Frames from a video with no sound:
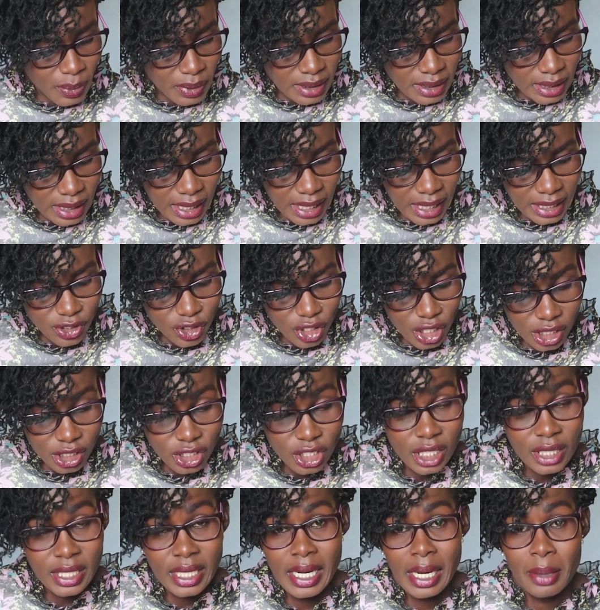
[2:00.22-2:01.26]
particular
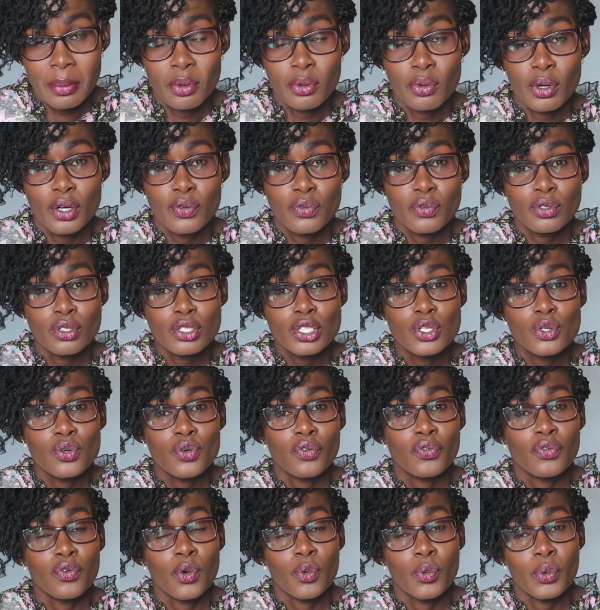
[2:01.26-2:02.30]
juncture that I'm grateful
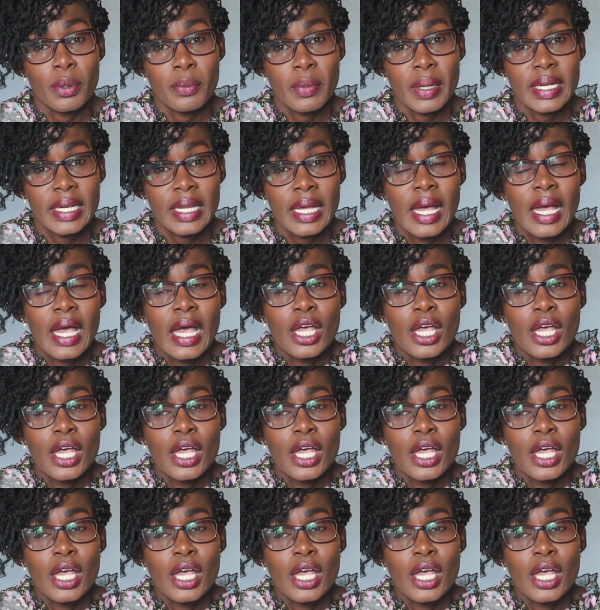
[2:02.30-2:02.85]
for Women